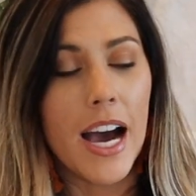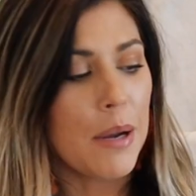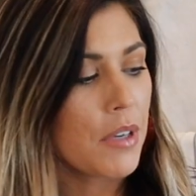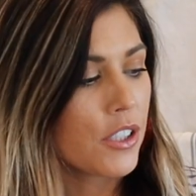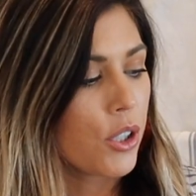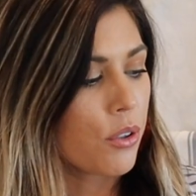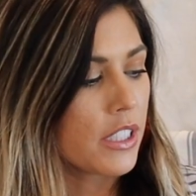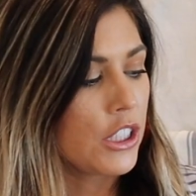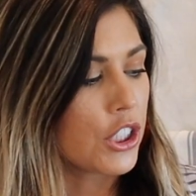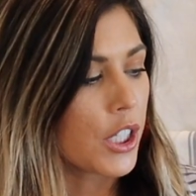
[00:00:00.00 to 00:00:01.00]
I'm not
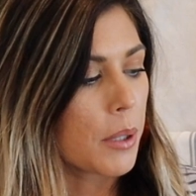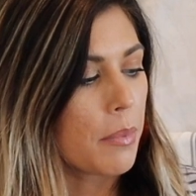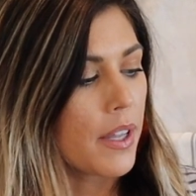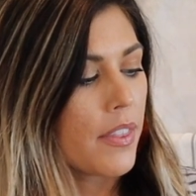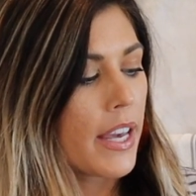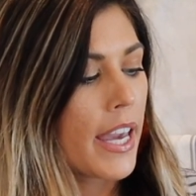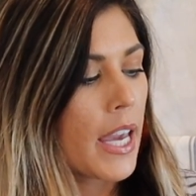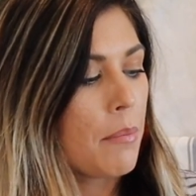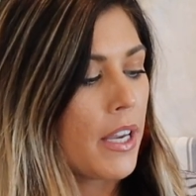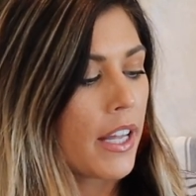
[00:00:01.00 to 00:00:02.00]
totally sure, but they
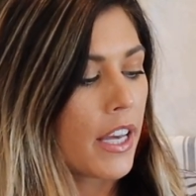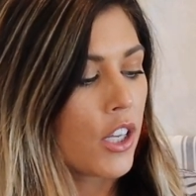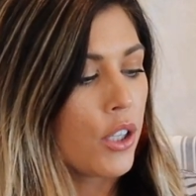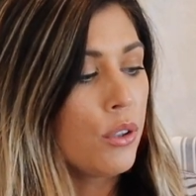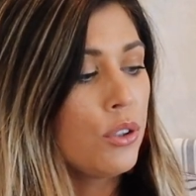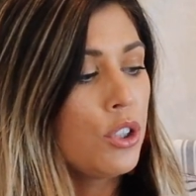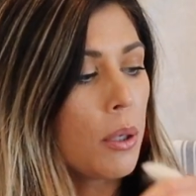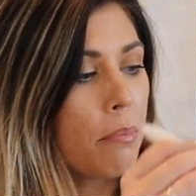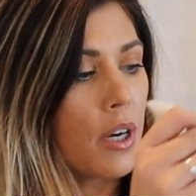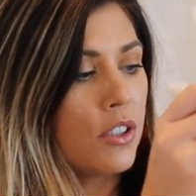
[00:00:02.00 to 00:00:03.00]
came in a
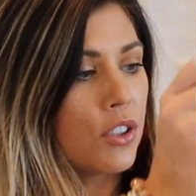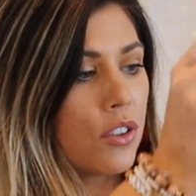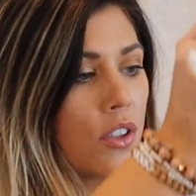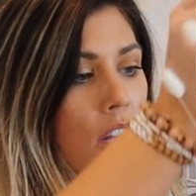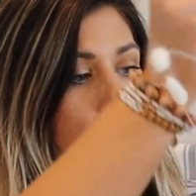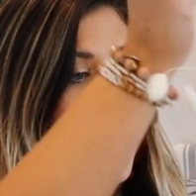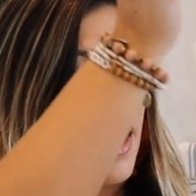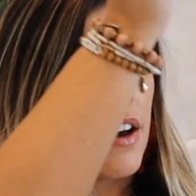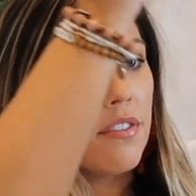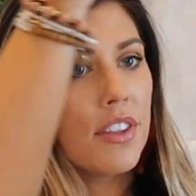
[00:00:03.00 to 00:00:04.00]
huge bundle
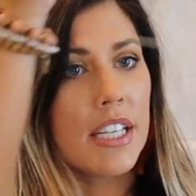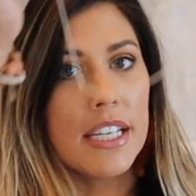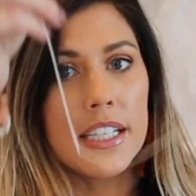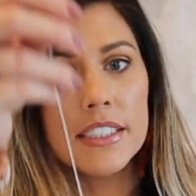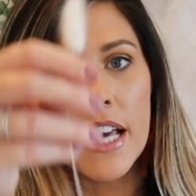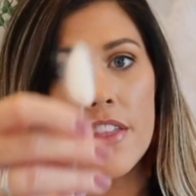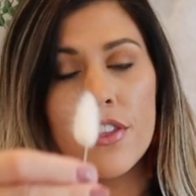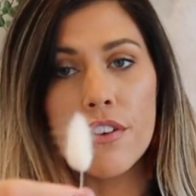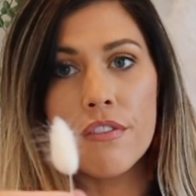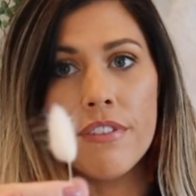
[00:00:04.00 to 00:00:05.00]
of these
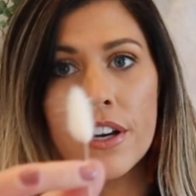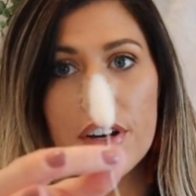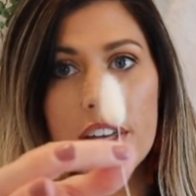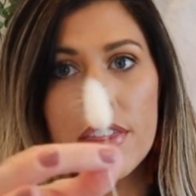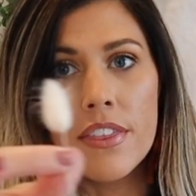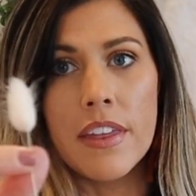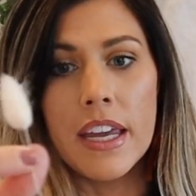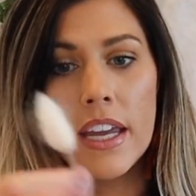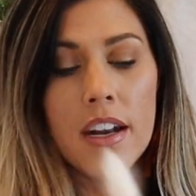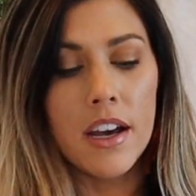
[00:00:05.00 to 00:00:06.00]
and they're very thin.